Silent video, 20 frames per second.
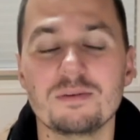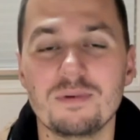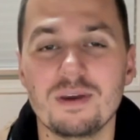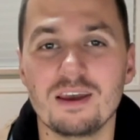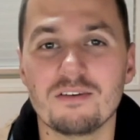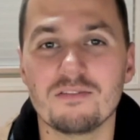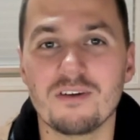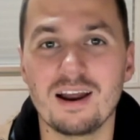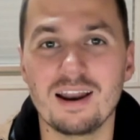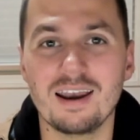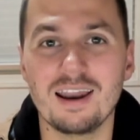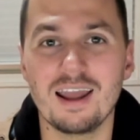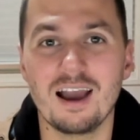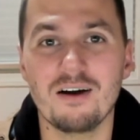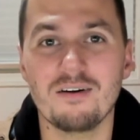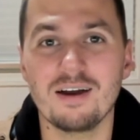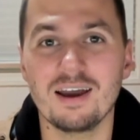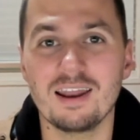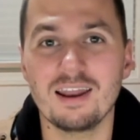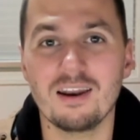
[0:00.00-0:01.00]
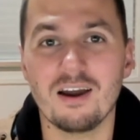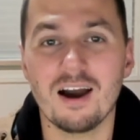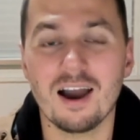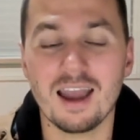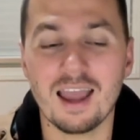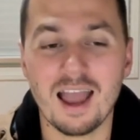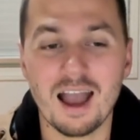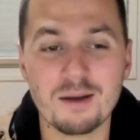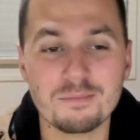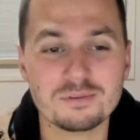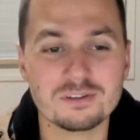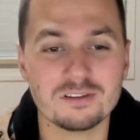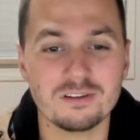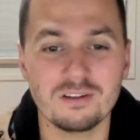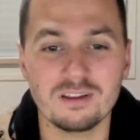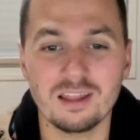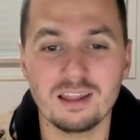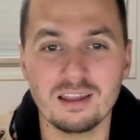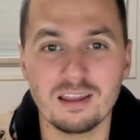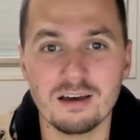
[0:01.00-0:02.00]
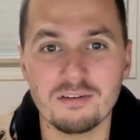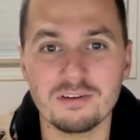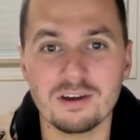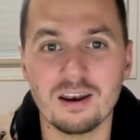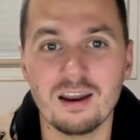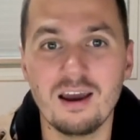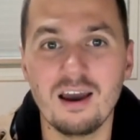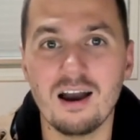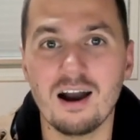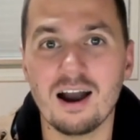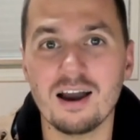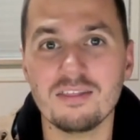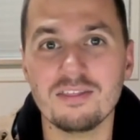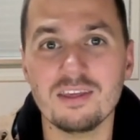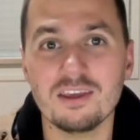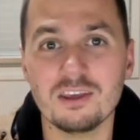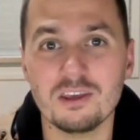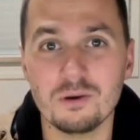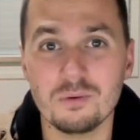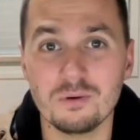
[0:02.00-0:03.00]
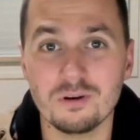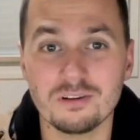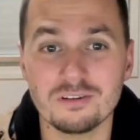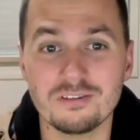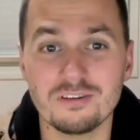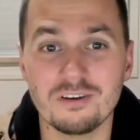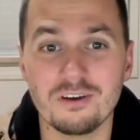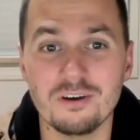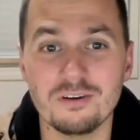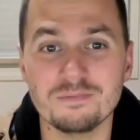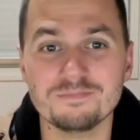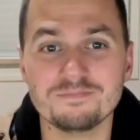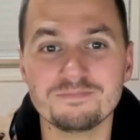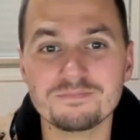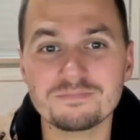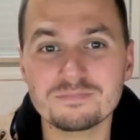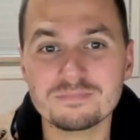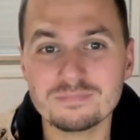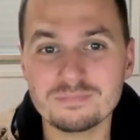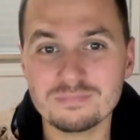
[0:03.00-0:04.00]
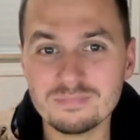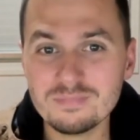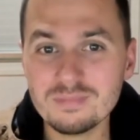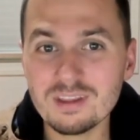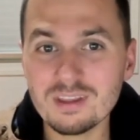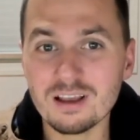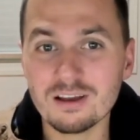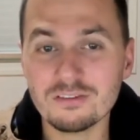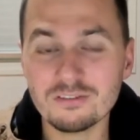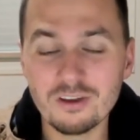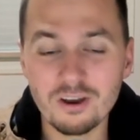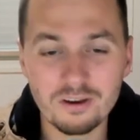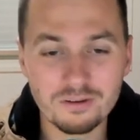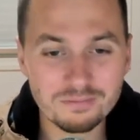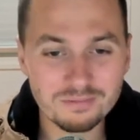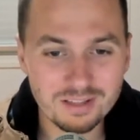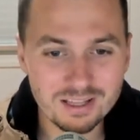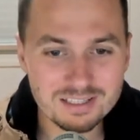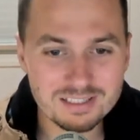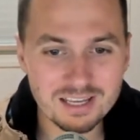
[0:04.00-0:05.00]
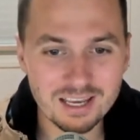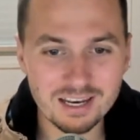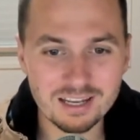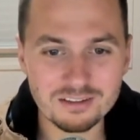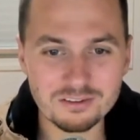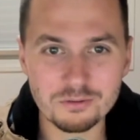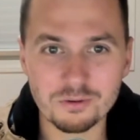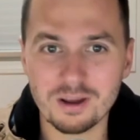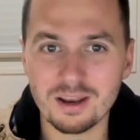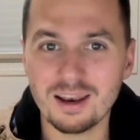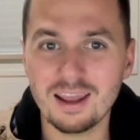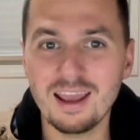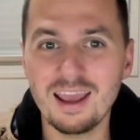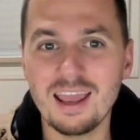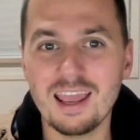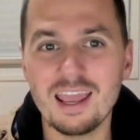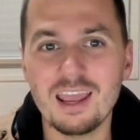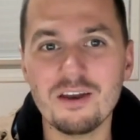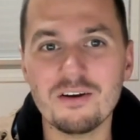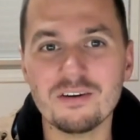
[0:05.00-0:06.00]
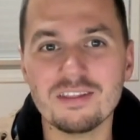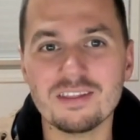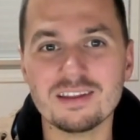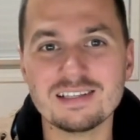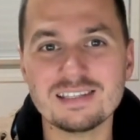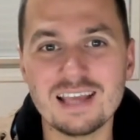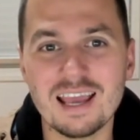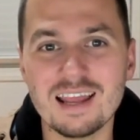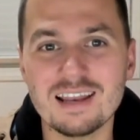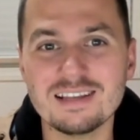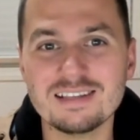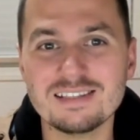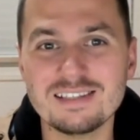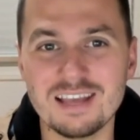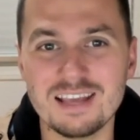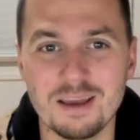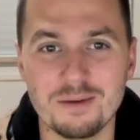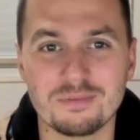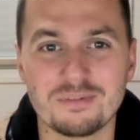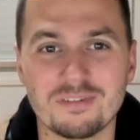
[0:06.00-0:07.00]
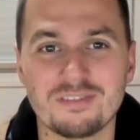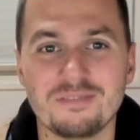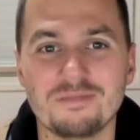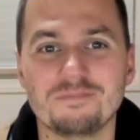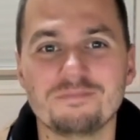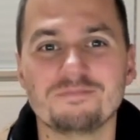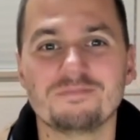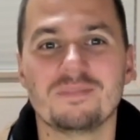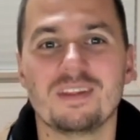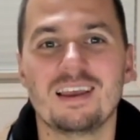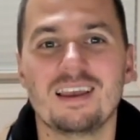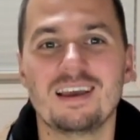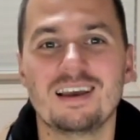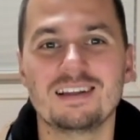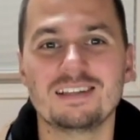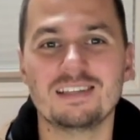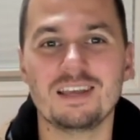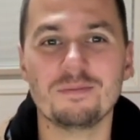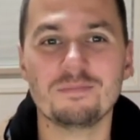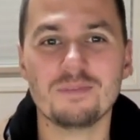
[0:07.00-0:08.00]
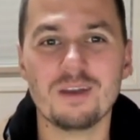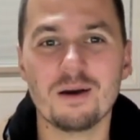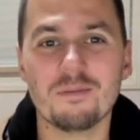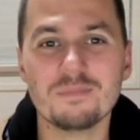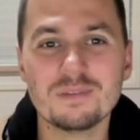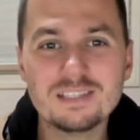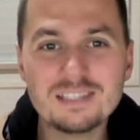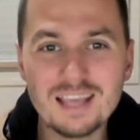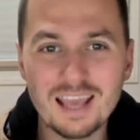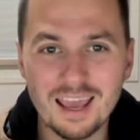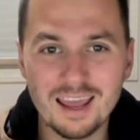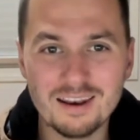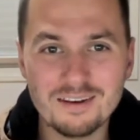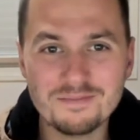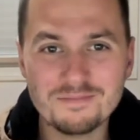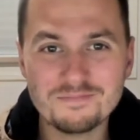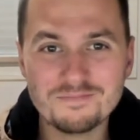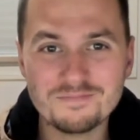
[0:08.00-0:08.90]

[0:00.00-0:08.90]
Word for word: be in right now. And I absolutely love it. I think you will too. So let's get into it. Here are the 10 tips. Tip number 10